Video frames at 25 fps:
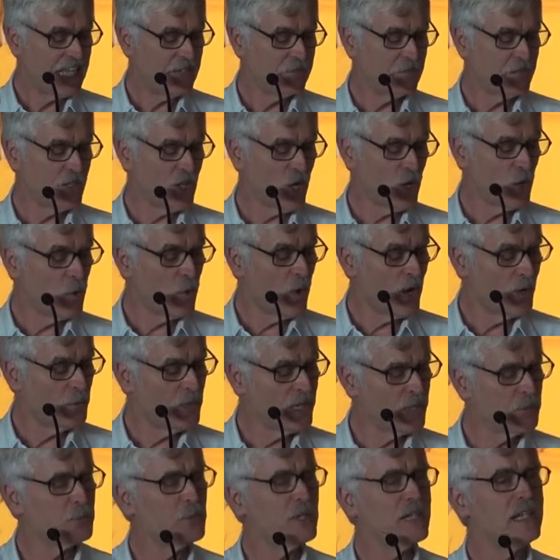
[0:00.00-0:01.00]
even though
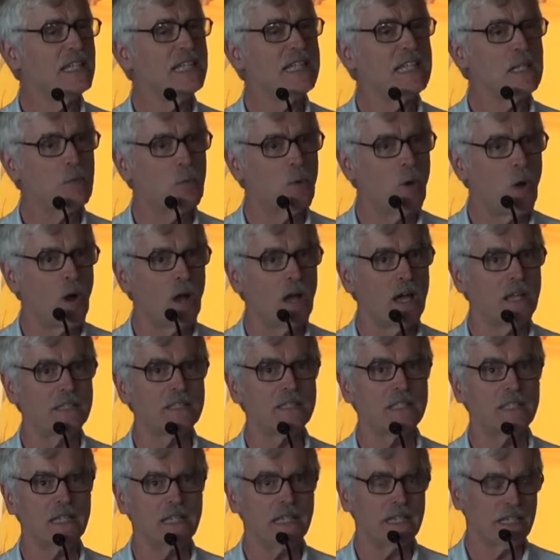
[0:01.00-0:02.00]
what we really
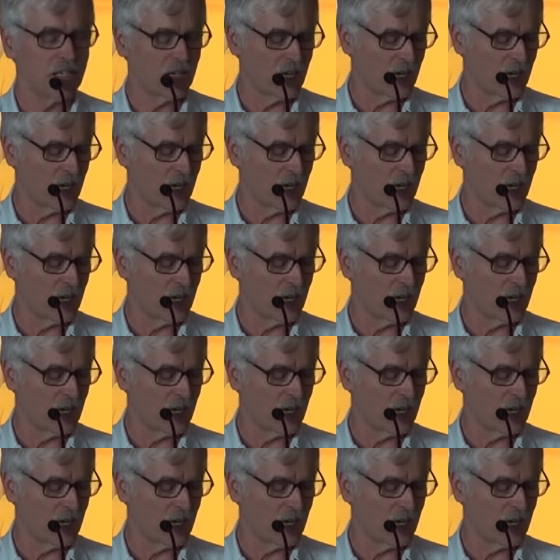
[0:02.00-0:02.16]
want in